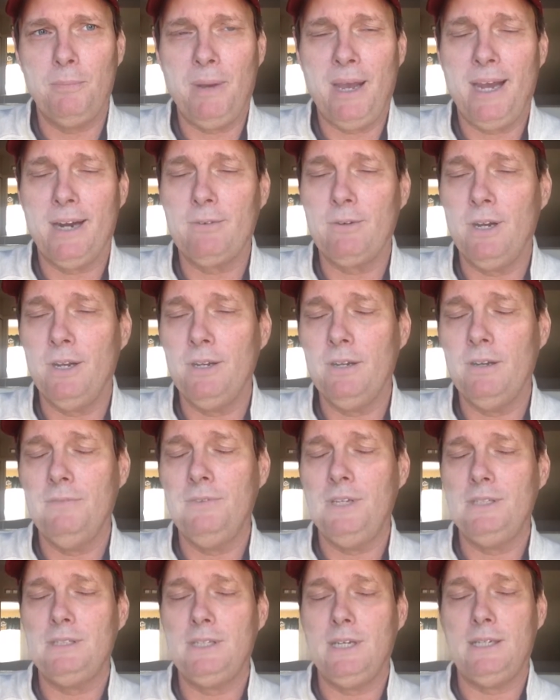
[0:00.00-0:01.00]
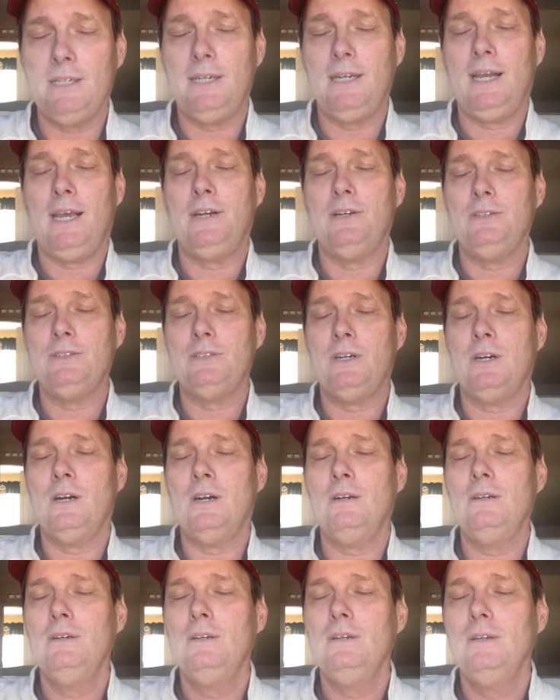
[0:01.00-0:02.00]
background of these get-togethers are,